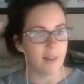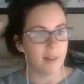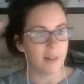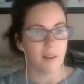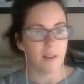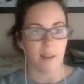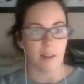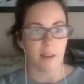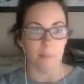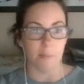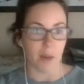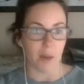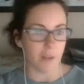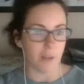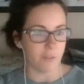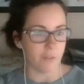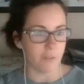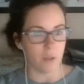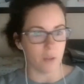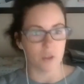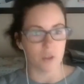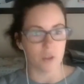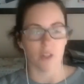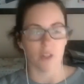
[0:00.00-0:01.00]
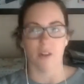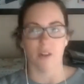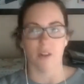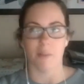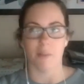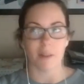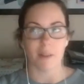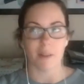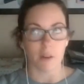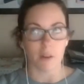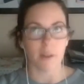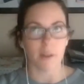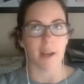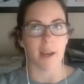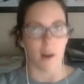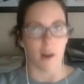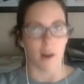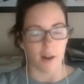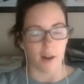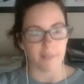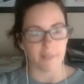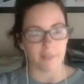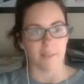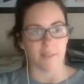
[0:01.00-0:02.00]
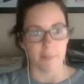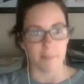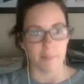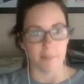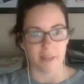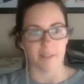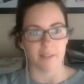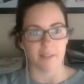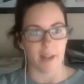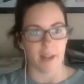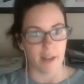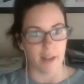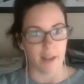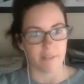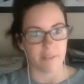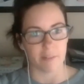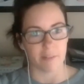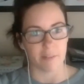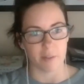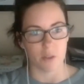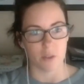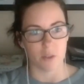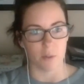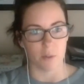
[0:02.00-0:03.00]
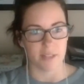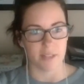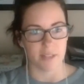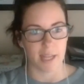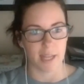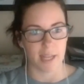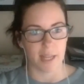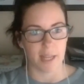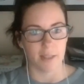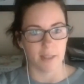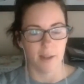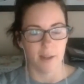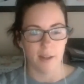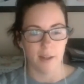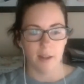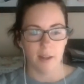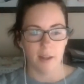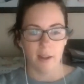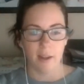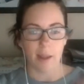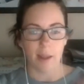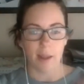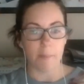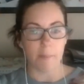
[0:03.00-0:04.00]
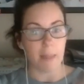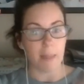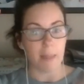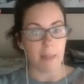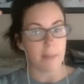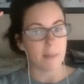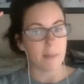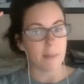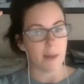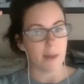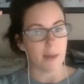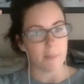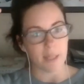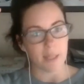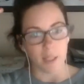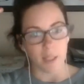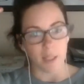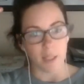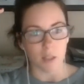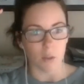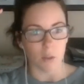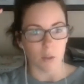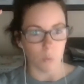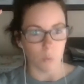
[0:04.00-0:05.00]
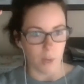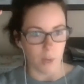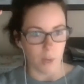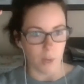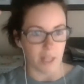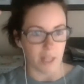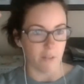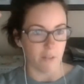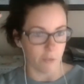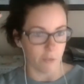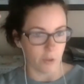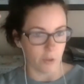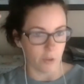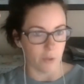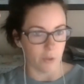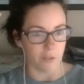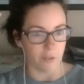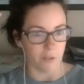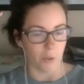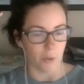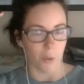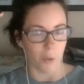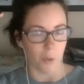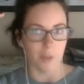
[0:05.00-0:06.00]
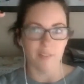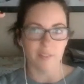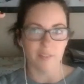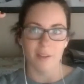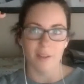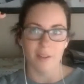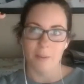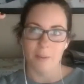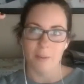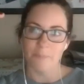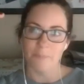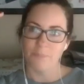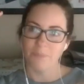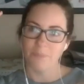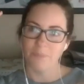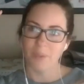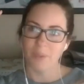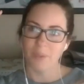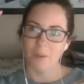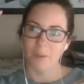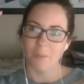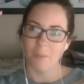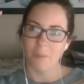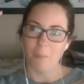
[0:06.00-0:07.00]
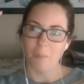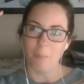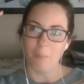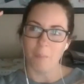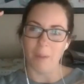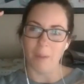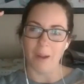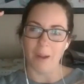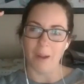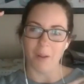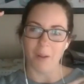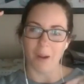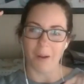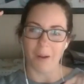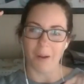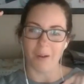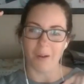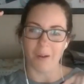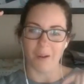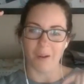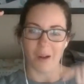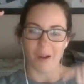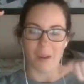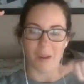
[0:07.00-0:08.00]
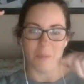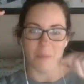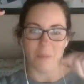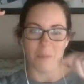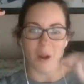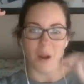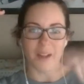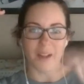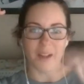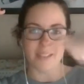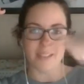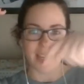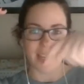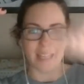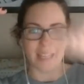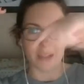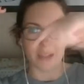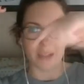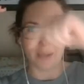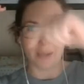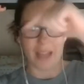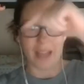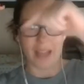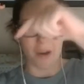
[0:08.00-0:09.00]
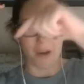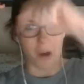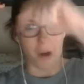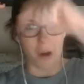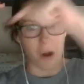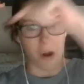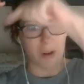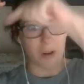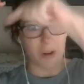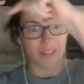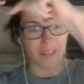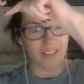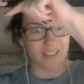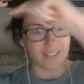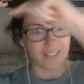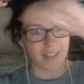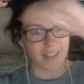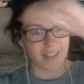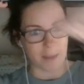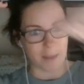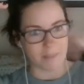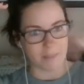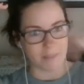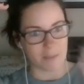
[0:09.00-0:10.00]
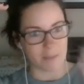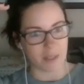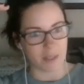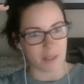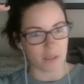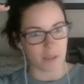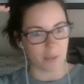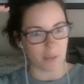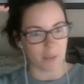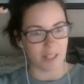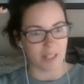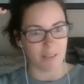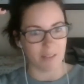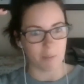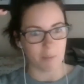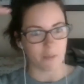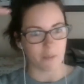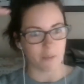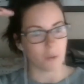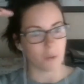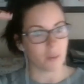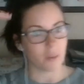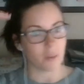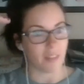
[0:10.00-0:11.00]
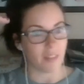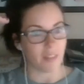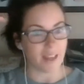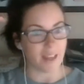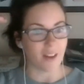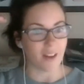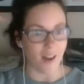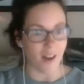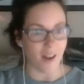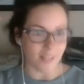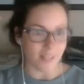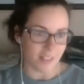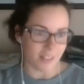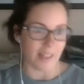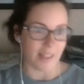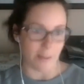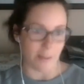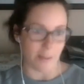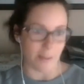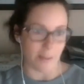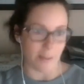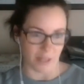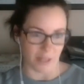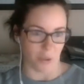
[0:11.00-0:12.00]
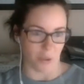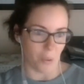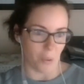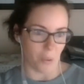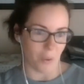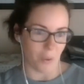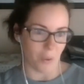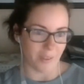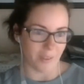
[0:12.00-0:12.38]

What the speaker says: in my future. And I'm like, okay, awesome. I have something to attain. And maybe I'm here waiting for those goals. But I'm not taking into account all these steps in between before they got to that big goal.